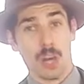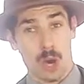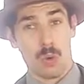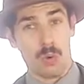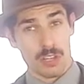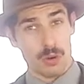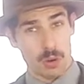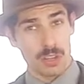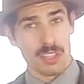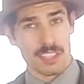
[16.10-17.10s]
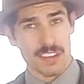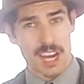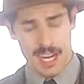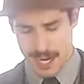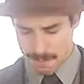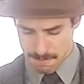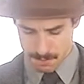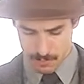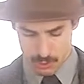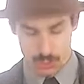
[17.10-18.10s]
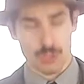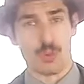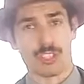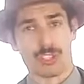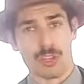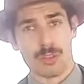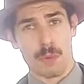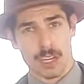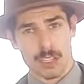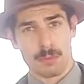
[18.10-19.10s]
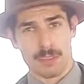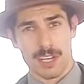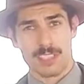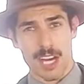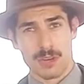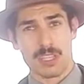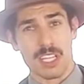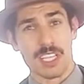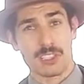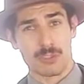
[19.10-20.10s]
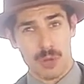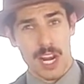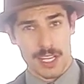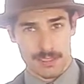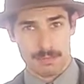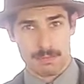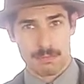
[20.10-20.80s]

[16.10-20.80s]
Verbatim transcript: low on oil as I am, I'm going to want to turn the bottle upside down and let it drain.